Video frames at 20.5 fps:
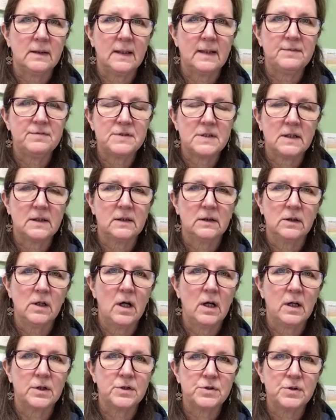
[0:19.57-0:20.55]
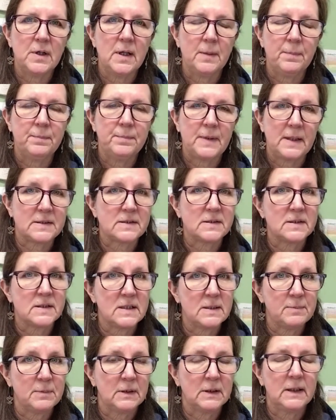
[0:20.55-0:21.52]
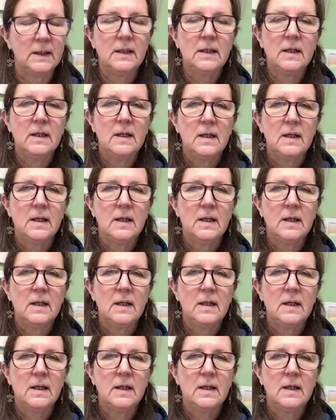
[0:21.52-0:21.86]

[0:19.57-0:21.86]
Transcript: Life's like a long trip, that's a simile.